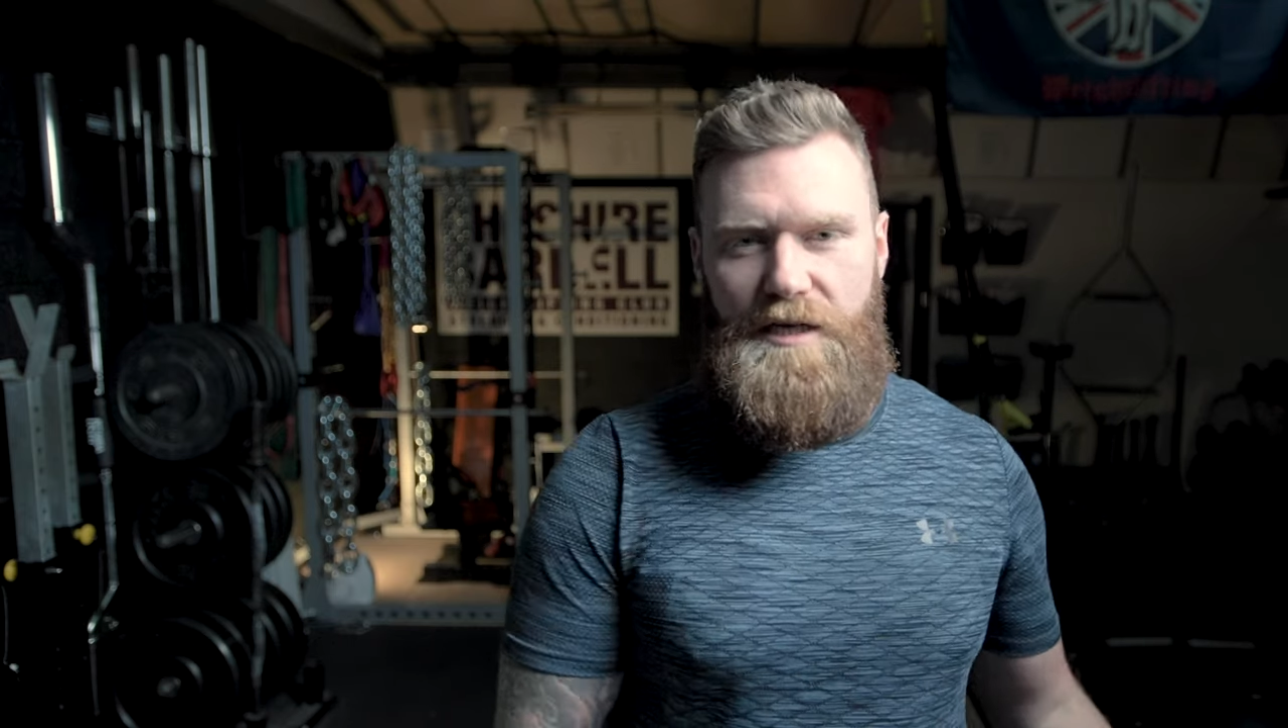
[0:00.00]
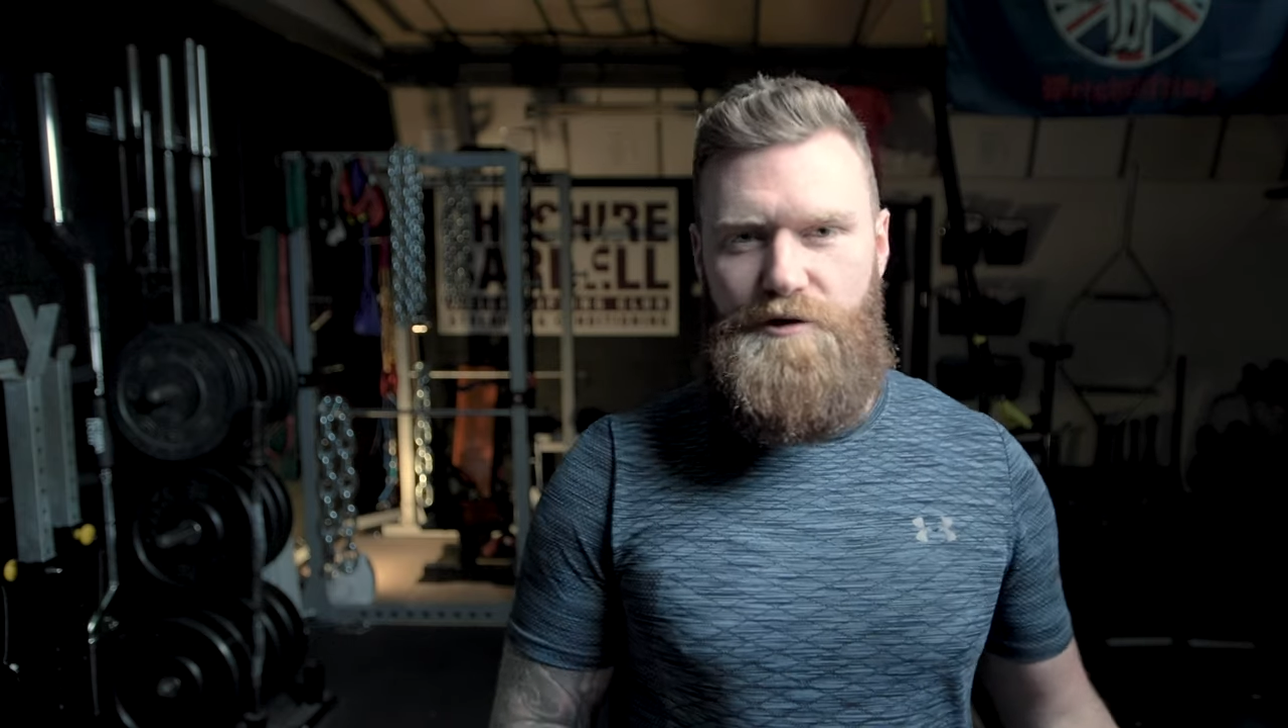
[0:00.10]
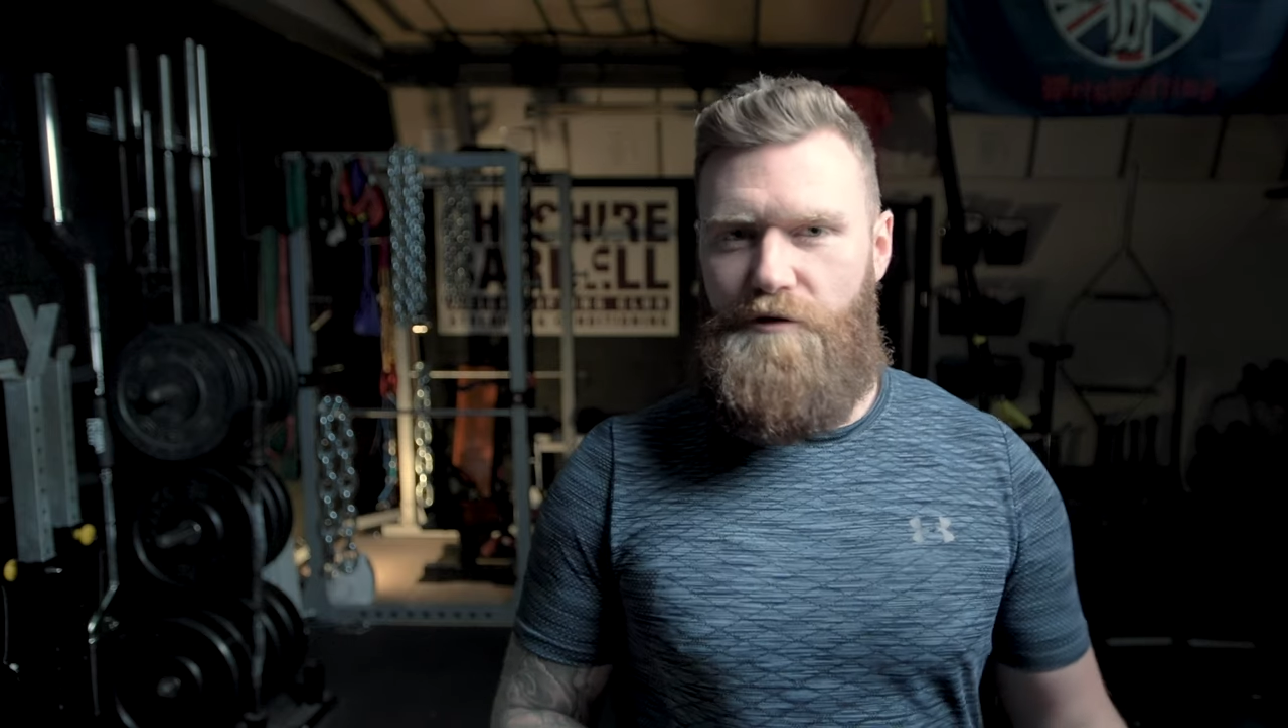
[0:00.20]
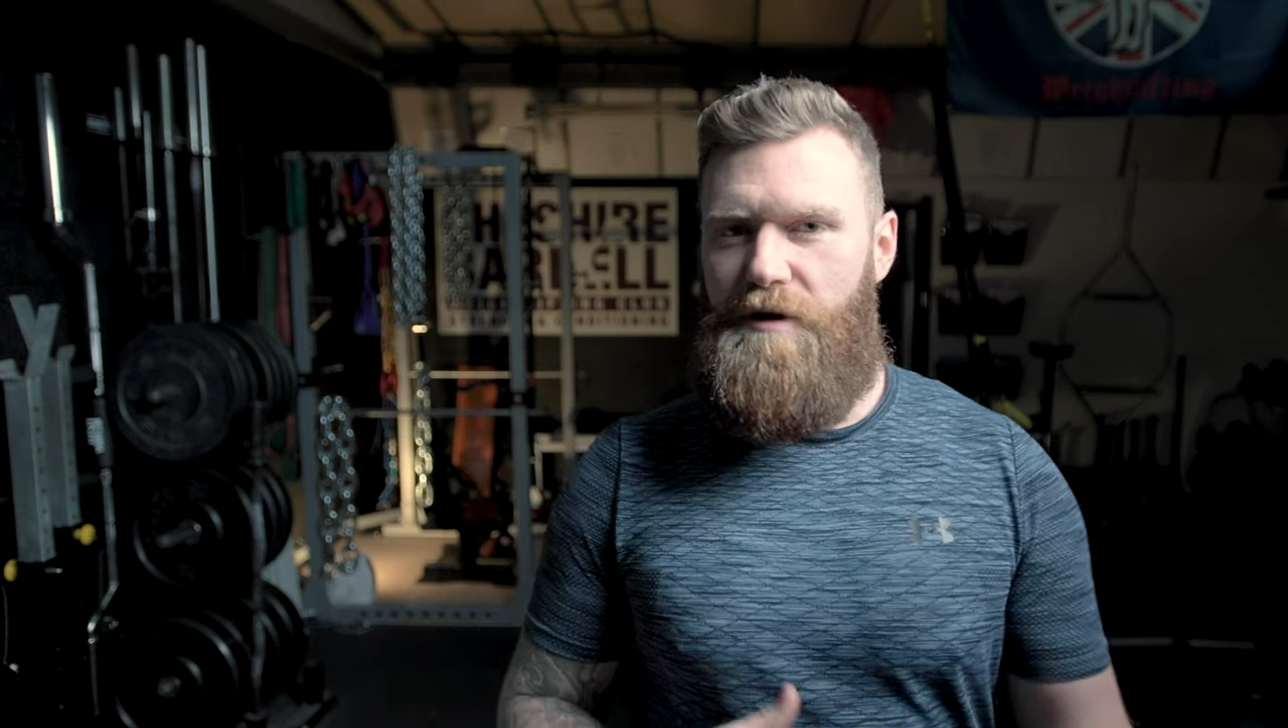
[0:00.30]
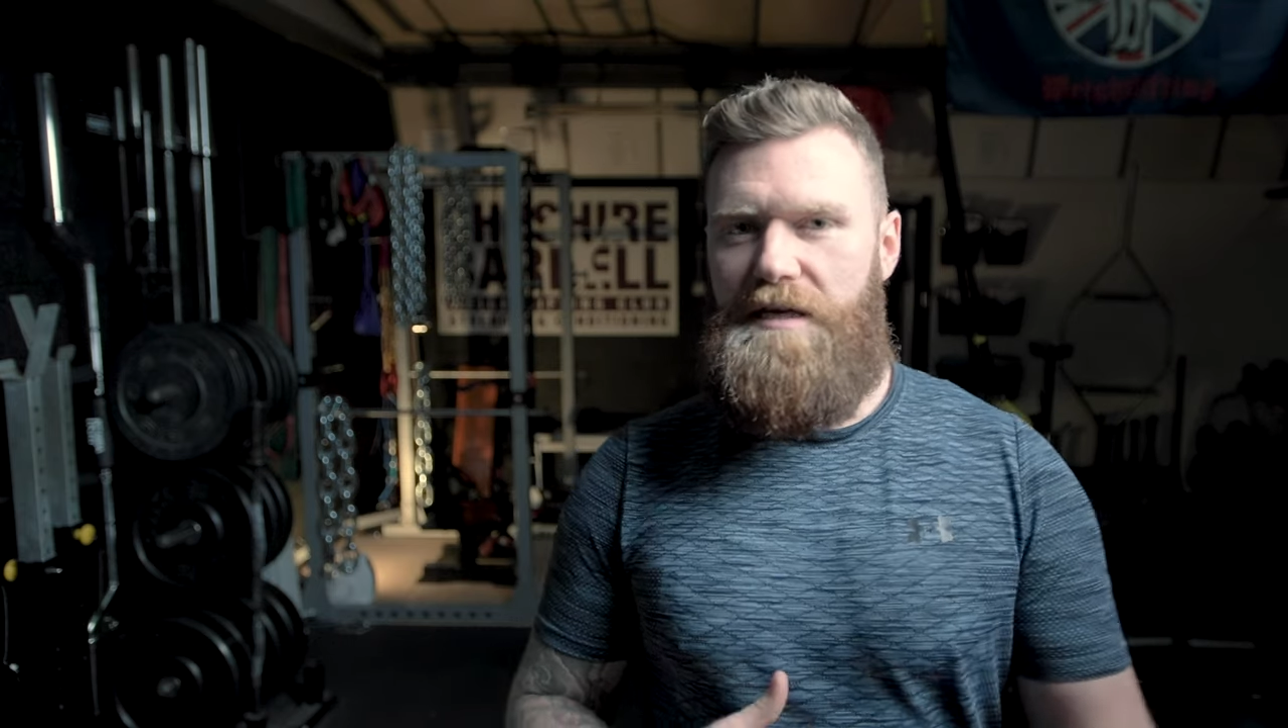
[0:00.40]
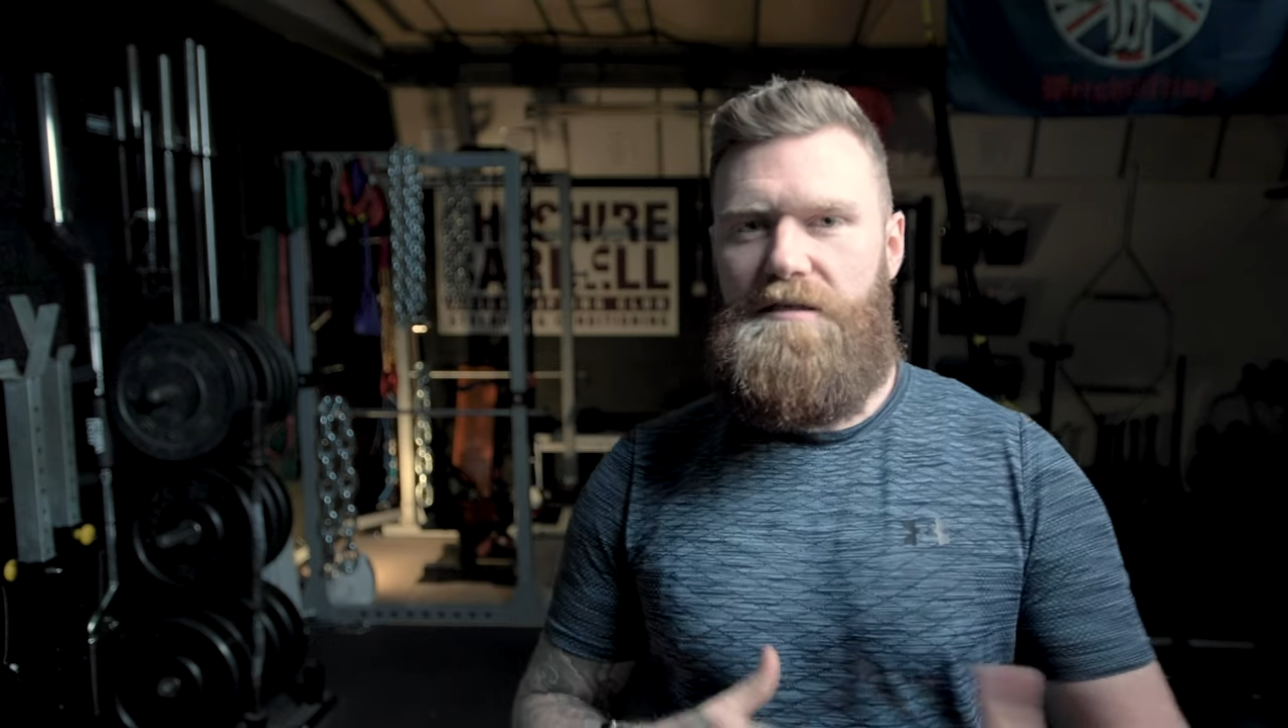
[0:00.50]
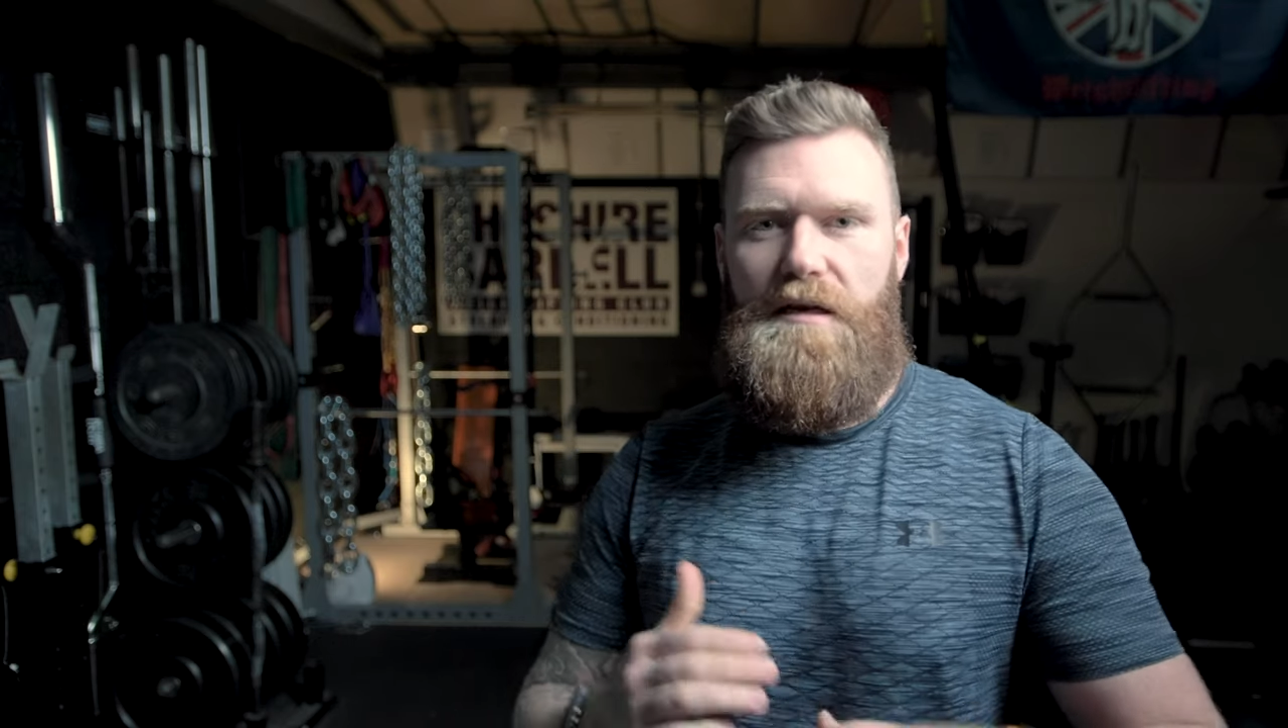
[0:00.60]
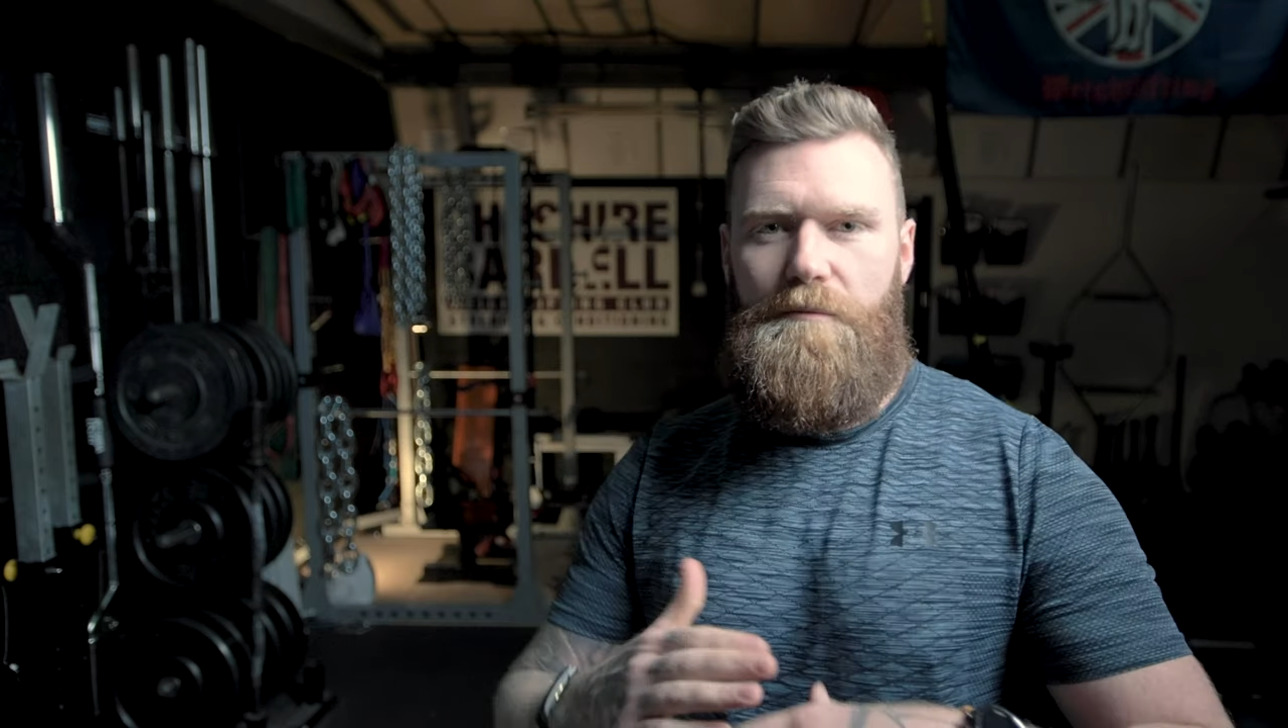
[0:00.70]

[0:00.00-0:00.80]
injury risk